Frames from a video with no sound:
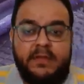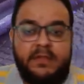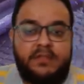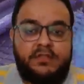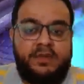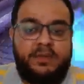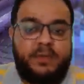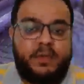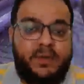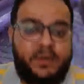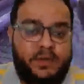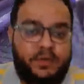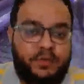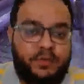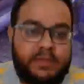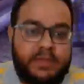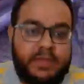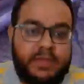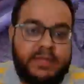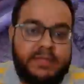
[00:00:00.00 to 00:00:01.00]
So I'm going to do
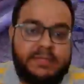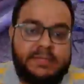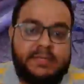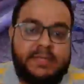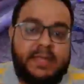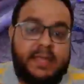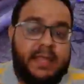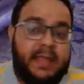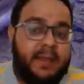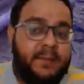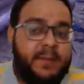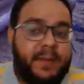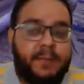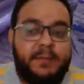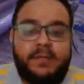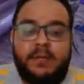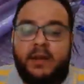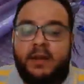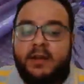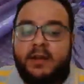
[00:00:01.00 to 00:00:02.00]
this. Again, my
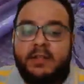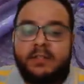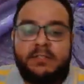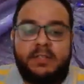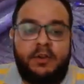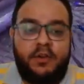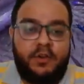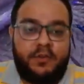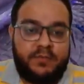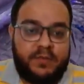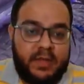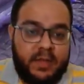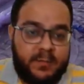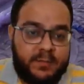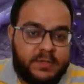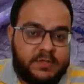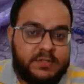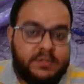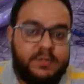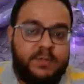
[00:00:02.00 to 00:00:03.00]
Mithrala does a lot of
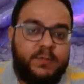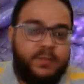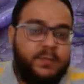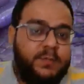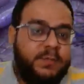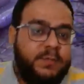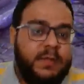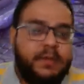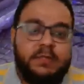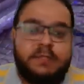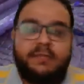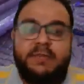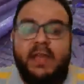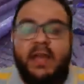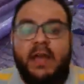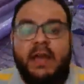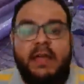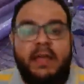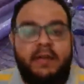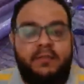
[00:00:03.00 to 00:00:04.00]
damage because
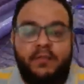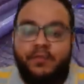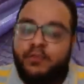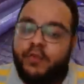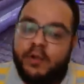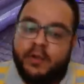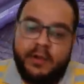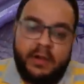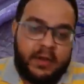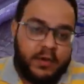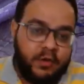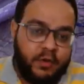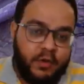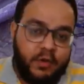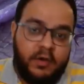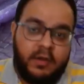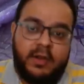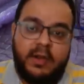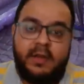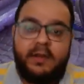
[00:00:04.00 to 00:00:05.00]
I have a full Great
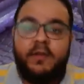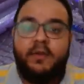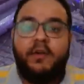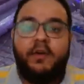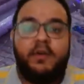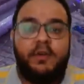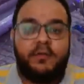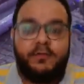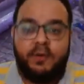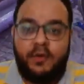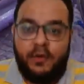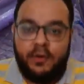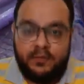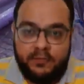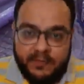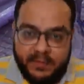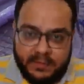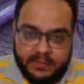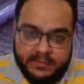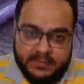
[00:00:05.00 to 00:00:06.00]
Hall and all of
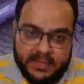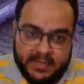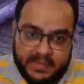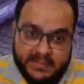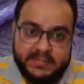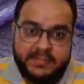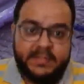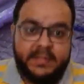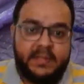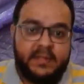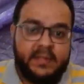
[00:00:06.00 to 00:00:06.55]
that jazz.